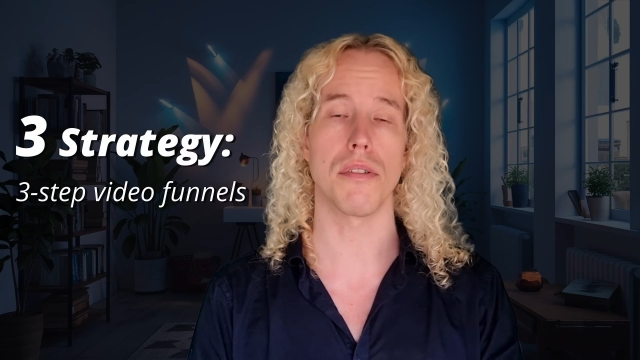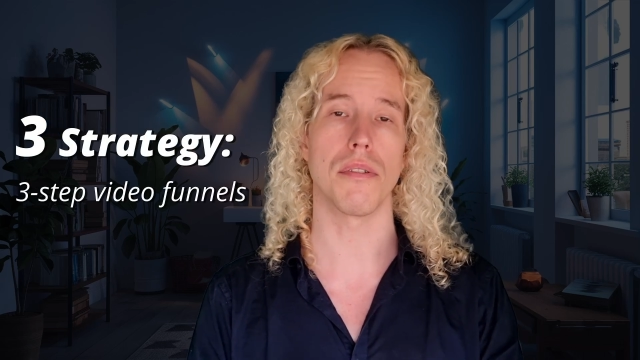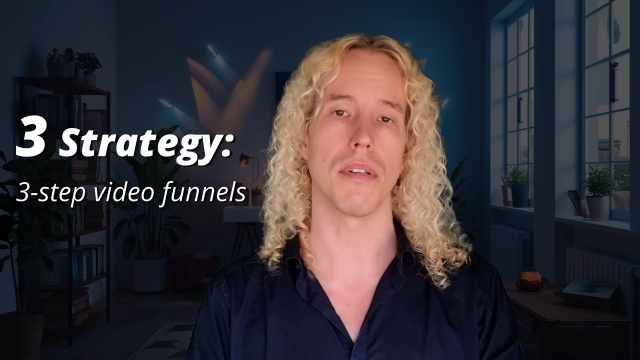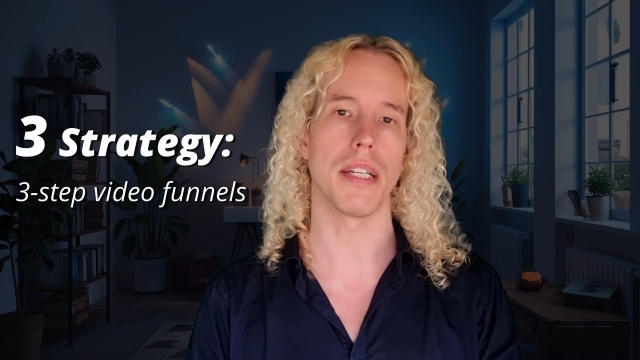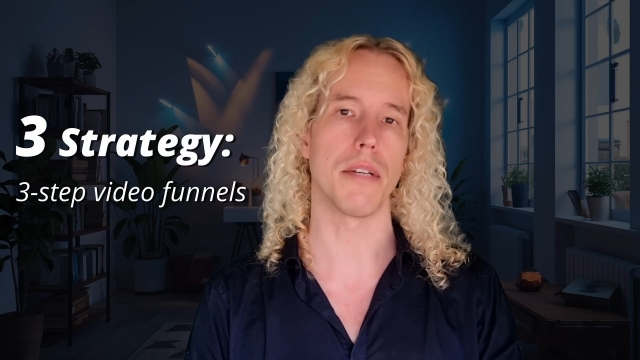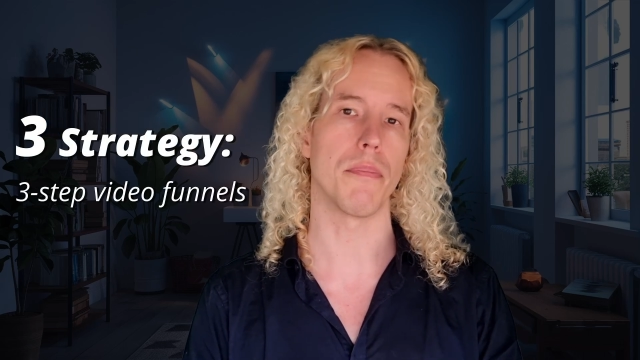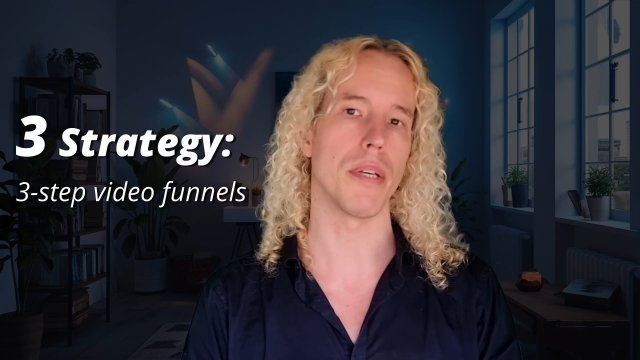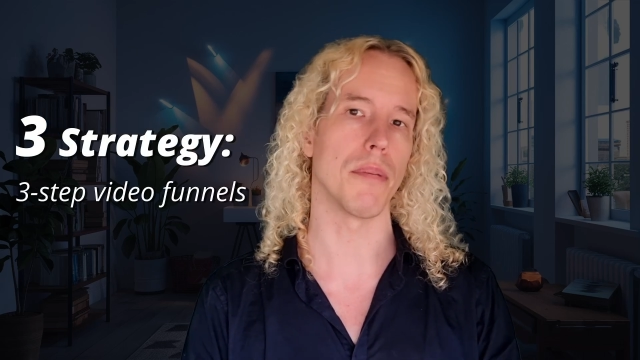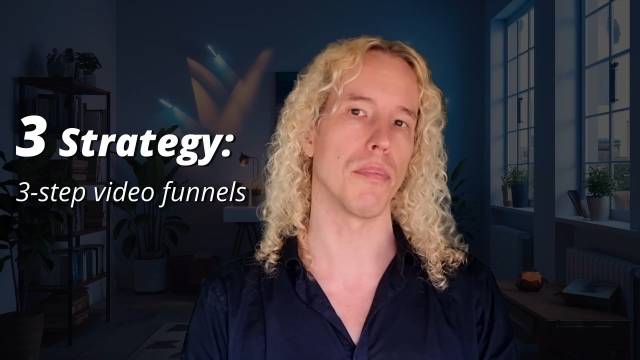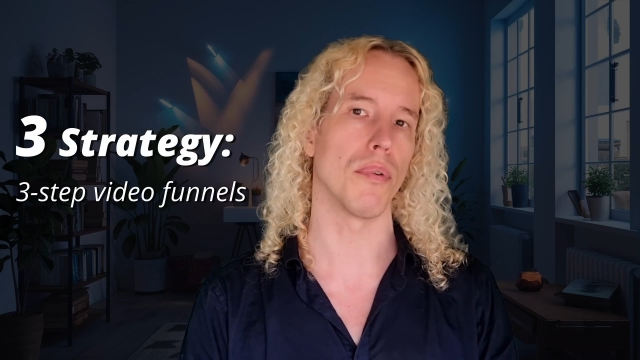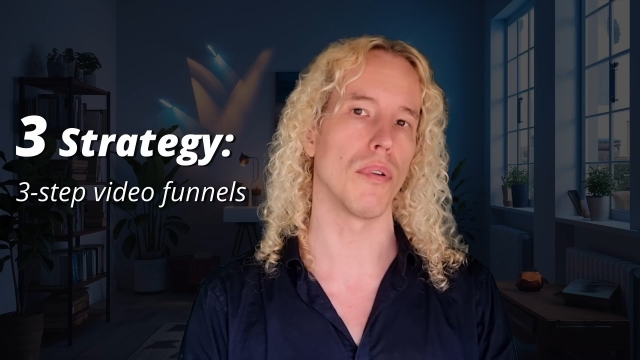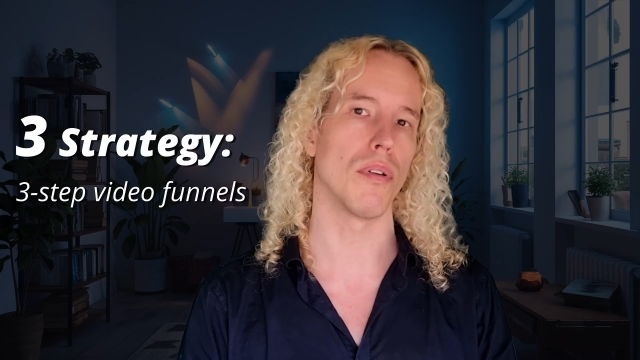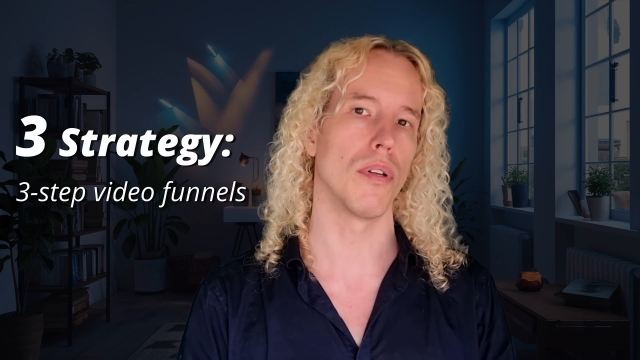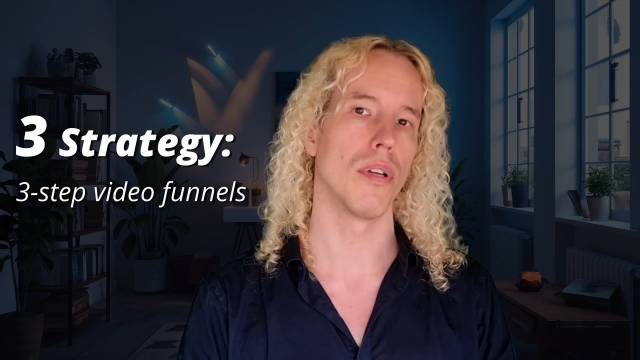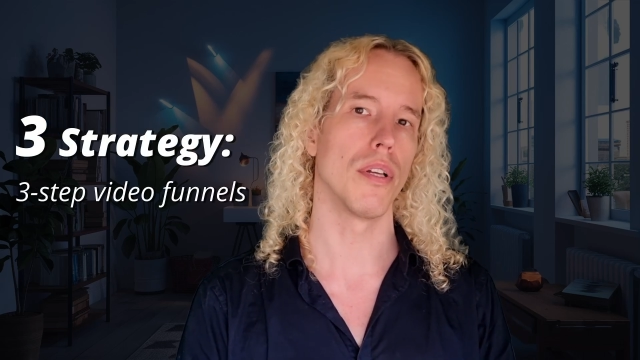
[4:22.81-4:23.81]
to lead
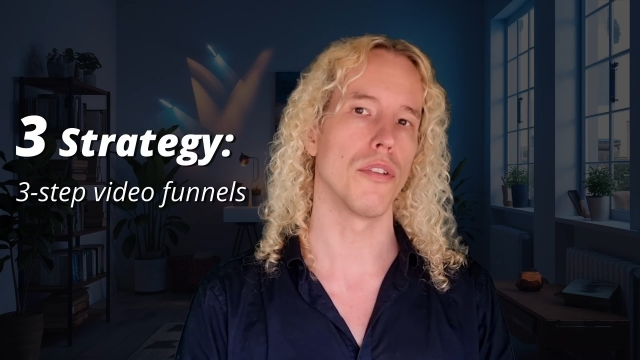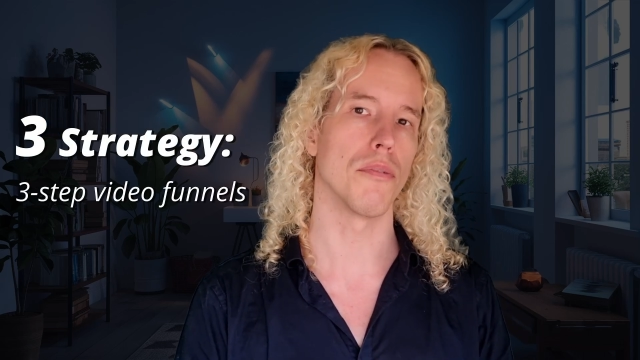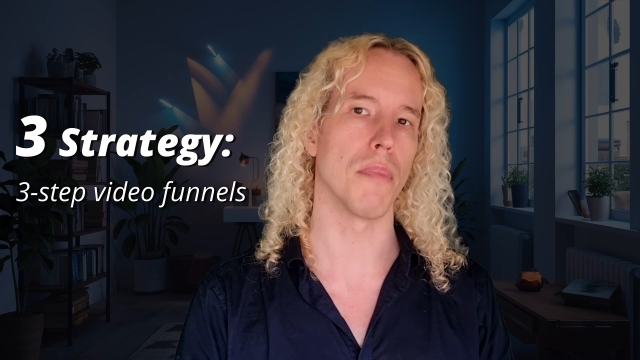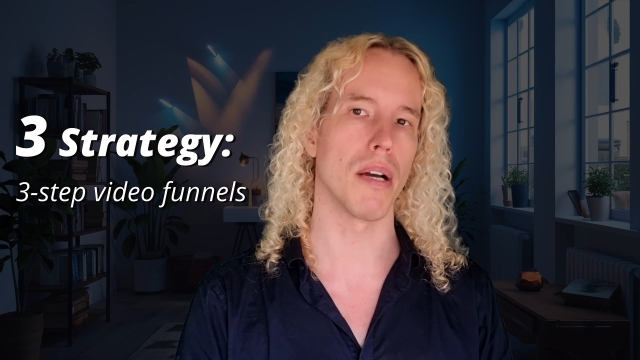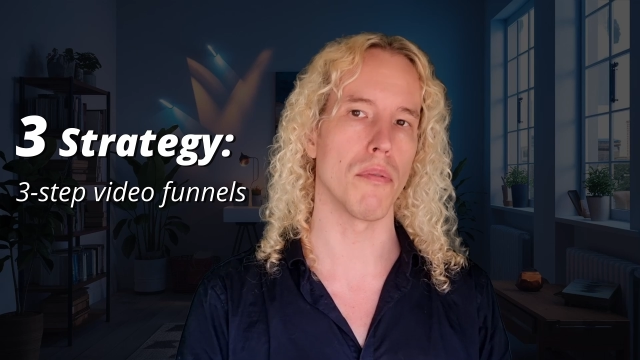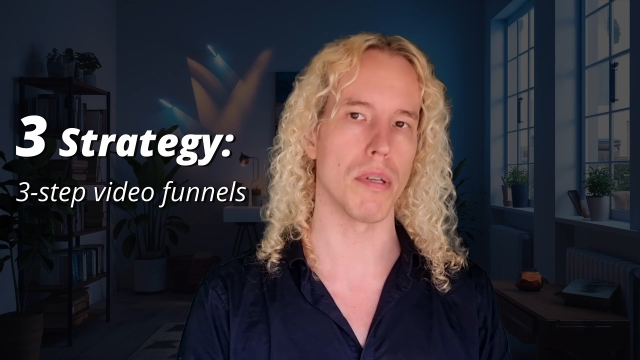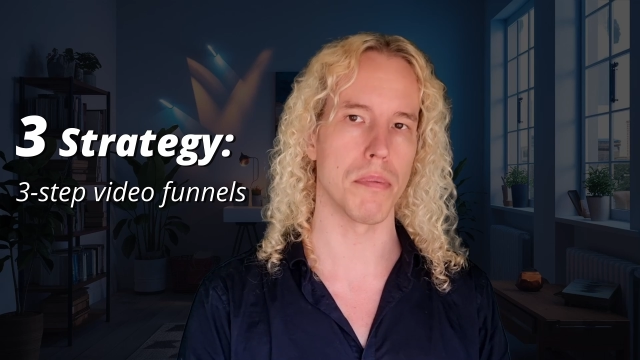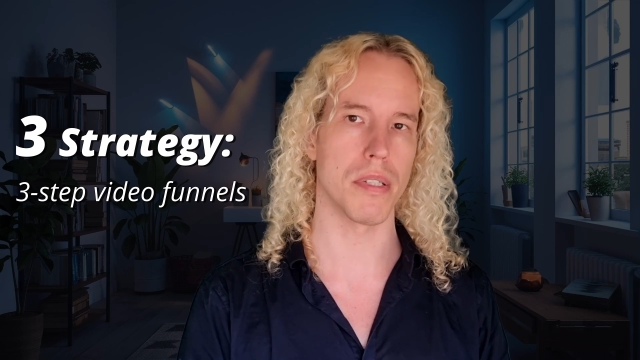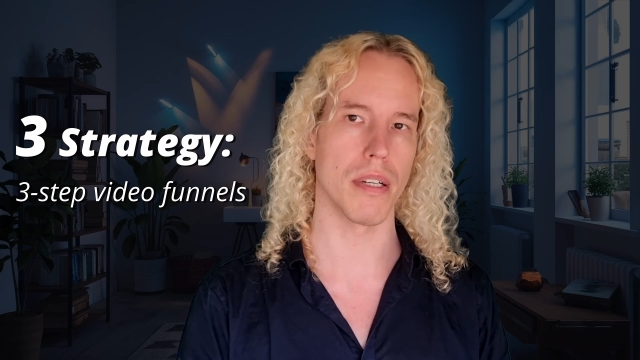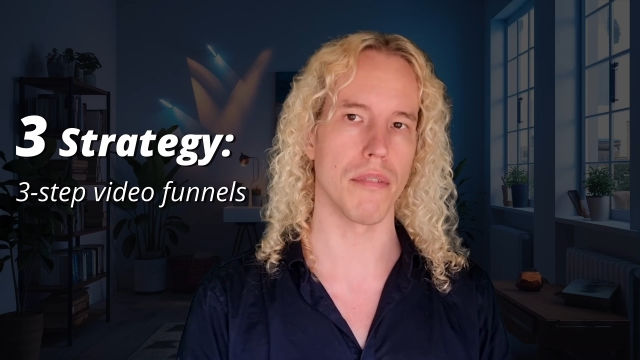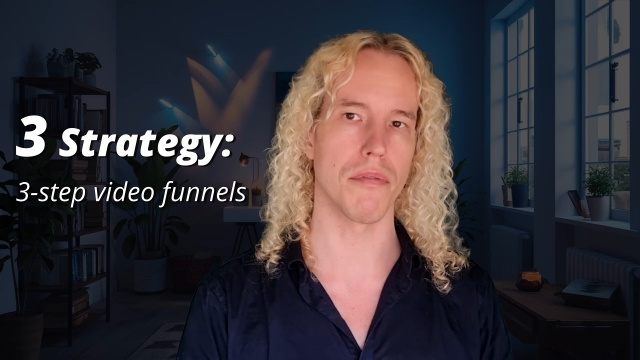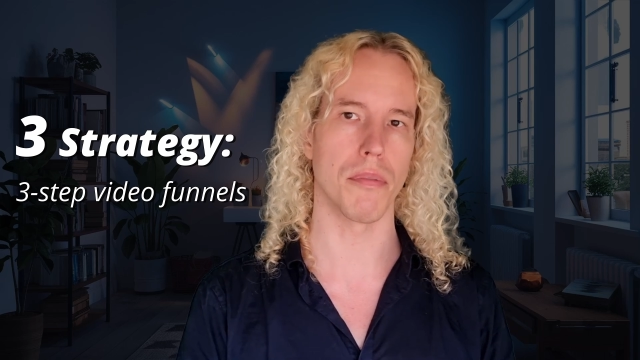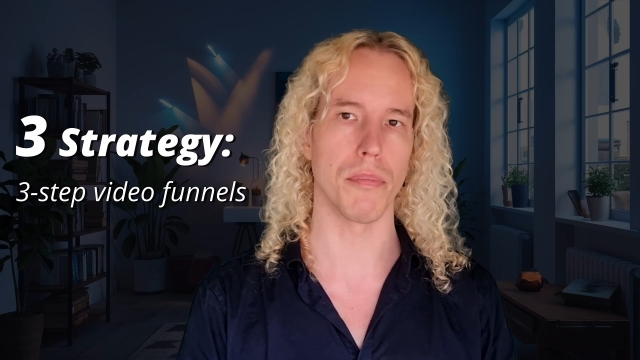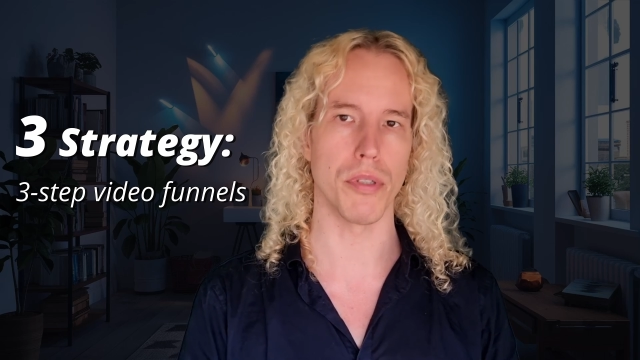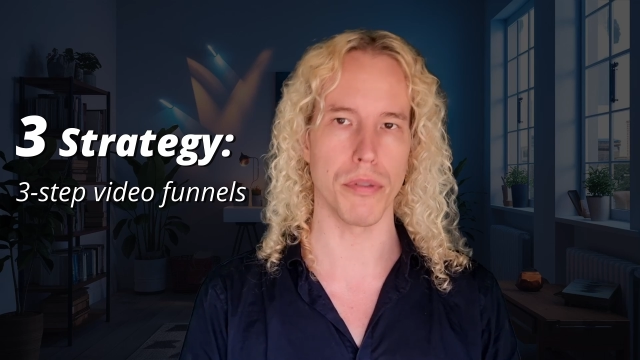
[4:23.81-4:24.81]
people to my website
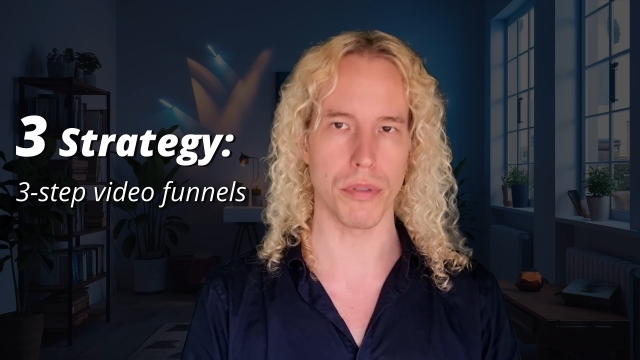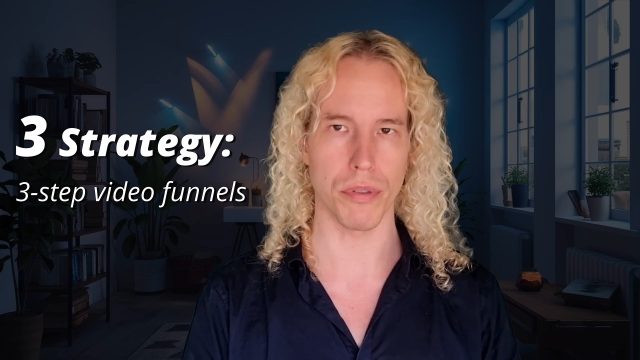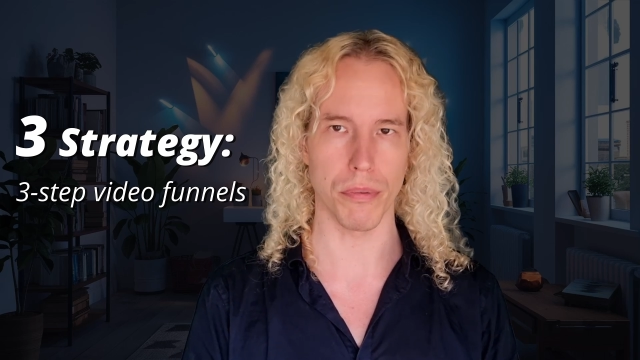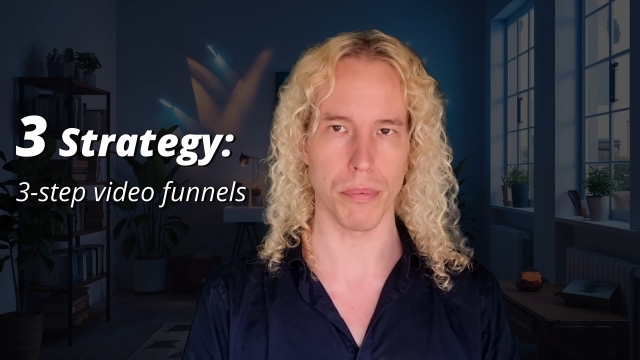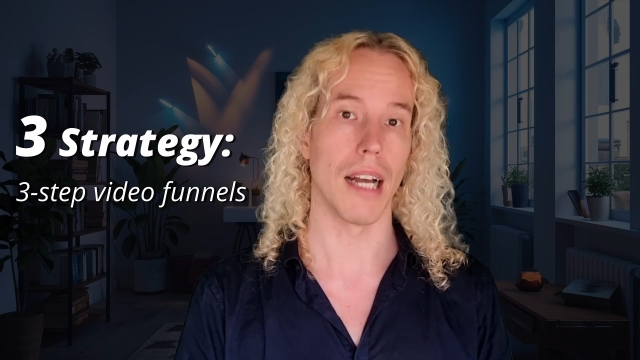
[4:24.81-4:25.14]
from YouTube.